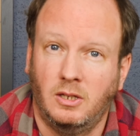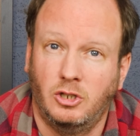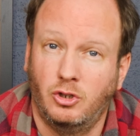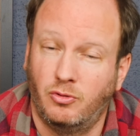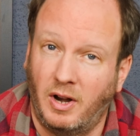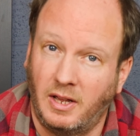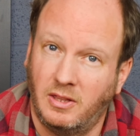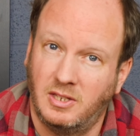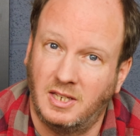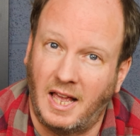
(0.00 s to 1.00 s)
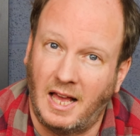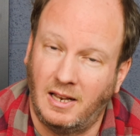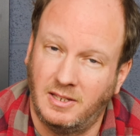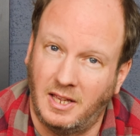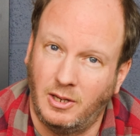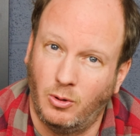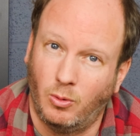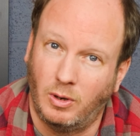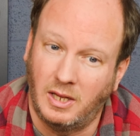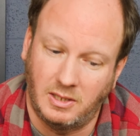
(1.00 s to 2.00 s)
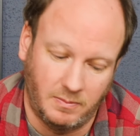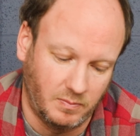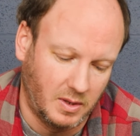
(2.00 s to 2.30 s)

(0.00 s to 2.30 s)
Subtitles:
strength scale, as they call it,